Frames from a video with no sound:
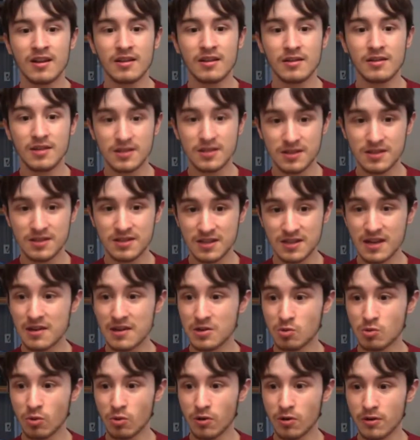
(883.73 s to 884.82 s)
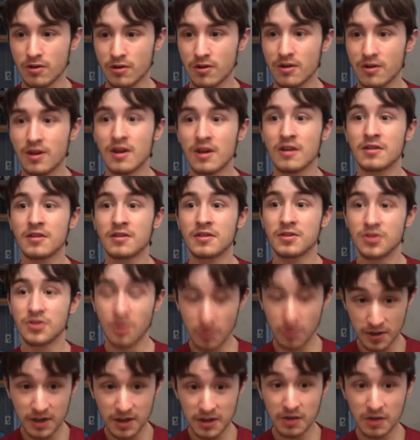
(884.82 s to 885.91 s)
this is Sega's work.
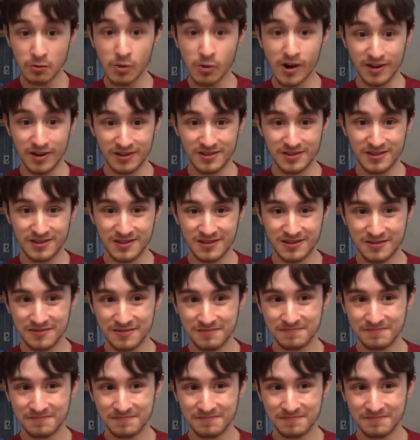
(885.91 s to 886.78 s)
They're getting it right.